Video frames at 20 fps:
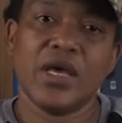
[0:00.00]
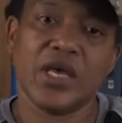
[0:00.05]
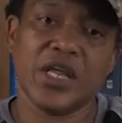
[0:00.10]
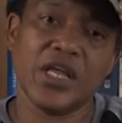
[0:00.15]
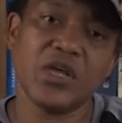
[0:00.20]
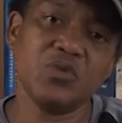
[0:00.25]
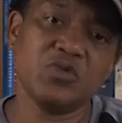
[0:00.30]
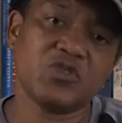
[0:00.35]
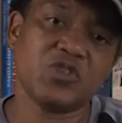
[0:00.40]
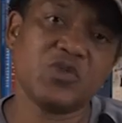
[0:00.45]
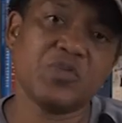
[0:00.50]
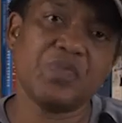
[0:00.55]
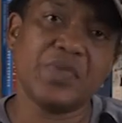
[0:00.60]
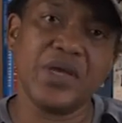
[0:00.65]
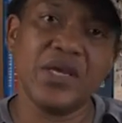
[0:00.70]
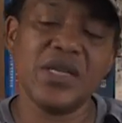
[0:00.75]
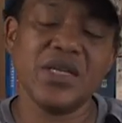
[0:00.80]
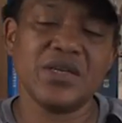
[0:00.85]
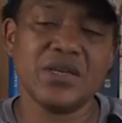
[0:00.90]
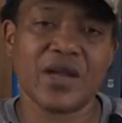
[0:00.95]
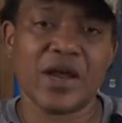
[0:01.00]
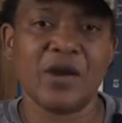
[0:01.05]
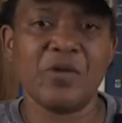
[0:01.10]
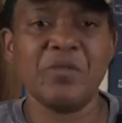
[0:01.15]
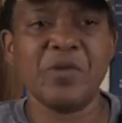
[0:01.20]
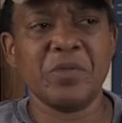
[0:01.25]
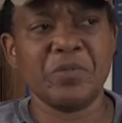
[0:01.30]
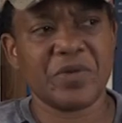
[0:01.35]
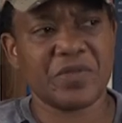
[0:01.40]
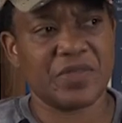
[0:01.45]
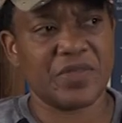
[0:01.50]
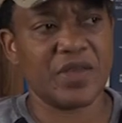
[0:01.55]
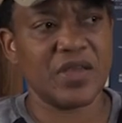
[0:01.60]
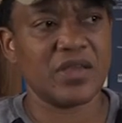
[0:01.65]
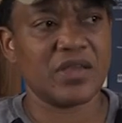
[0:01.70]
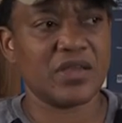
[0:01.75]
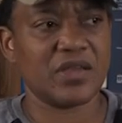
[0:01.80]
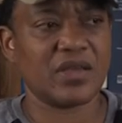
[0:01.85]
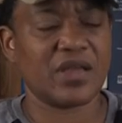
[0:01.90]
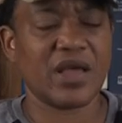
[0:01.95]
He was speeding. I remember
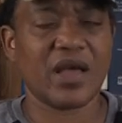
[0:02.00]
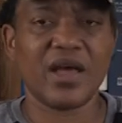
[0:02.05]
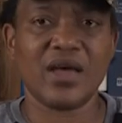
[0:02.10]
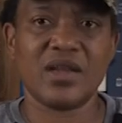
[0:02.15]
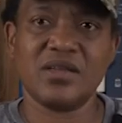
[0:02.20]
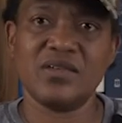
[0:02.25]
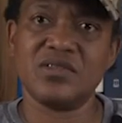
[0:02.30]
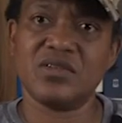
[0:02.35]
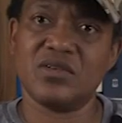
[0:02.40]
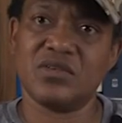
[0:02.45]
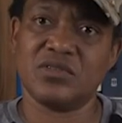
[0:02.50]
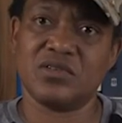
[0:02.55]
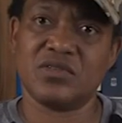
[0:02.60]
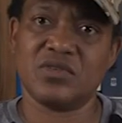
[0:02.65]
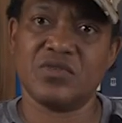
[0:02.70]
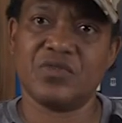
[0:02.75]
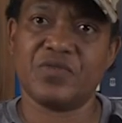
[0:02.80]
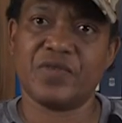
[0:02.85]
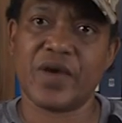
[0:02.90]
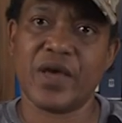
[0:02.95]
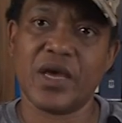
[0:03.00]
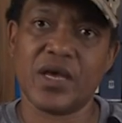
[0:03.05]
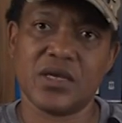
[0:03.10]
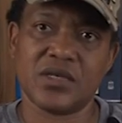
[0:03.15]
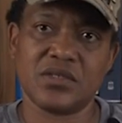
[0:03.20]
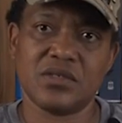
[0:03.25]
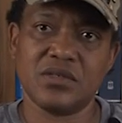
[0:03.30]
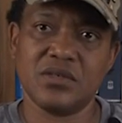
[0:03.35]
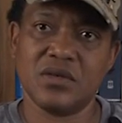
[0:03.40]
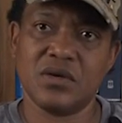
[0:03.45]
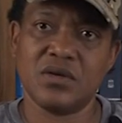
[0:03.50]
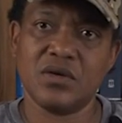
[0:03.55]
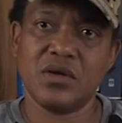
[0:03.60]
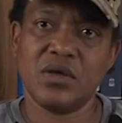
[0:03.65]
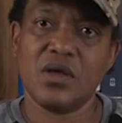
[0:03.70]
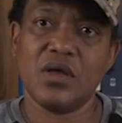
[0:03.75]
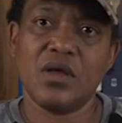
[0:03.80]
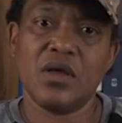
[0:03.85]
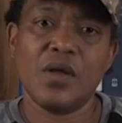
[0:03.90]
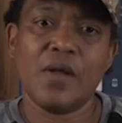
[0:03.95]
thinking, God, he's going so fast, you know.
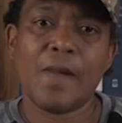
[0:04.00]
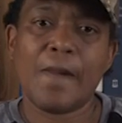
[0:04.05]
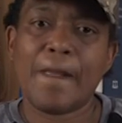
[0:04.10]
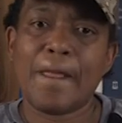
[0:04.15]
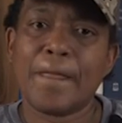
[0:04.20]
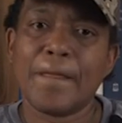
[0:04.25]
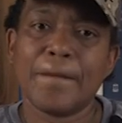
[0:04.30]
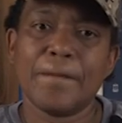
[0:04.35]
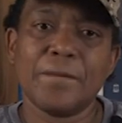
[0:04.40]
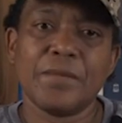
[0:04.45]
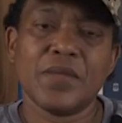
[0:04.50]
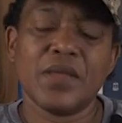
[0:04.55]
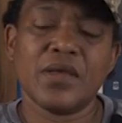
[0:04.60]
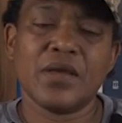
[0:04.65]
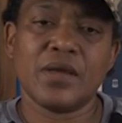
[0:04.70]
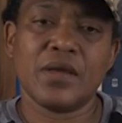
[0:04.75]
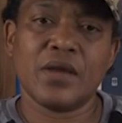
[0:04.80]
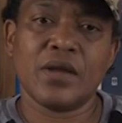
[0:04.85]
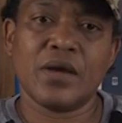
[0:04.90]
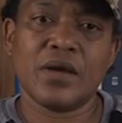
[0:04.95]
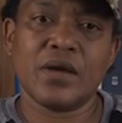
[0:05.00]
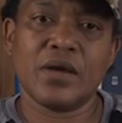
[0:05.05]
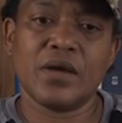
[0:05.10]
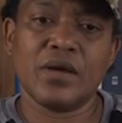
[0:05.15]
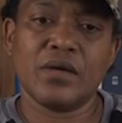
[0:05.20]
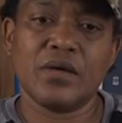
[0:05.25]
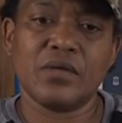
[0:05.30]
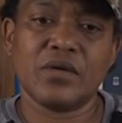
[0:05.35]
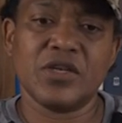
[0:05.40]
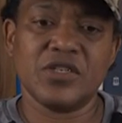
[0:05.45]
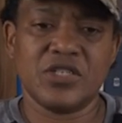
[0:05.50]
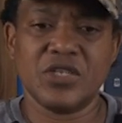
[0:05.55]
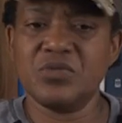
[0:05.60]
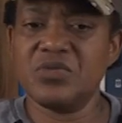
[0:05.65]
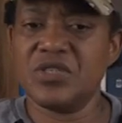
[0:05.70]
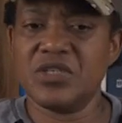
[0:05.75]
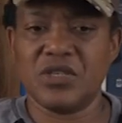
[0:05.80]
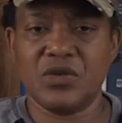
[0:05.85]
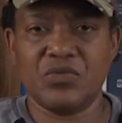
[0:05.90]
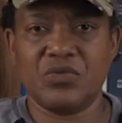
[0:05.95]
And because he
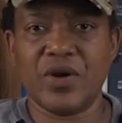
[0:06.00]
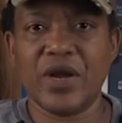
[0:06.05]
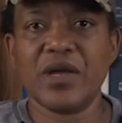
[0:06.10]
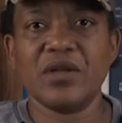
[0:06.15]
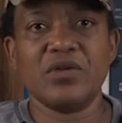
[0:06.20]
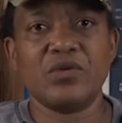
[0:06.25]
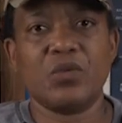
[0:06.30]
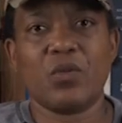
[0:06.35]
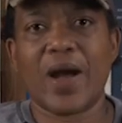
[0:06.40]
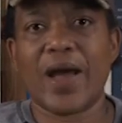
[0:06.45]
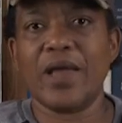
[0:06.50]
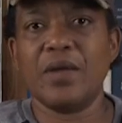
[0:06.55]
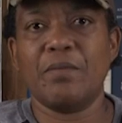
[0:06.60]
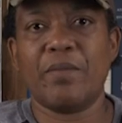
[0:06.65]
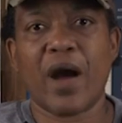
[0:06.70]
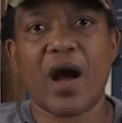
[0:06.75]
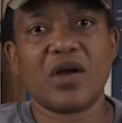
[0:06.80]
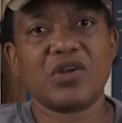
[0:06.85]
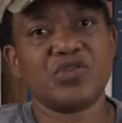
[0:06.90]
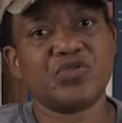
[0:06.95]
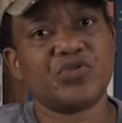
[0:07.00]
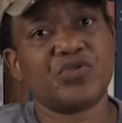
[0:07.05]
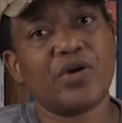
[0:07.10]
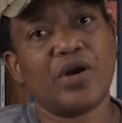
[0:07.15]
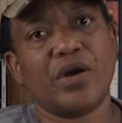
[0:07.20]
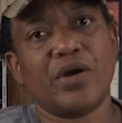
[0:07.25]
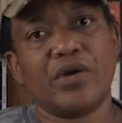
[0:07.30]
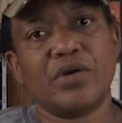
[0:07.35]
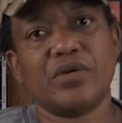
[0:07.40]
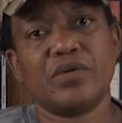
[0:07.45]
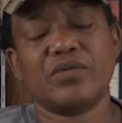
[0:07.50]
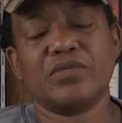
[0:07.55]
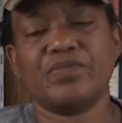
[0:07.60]
was in a regular white box truck.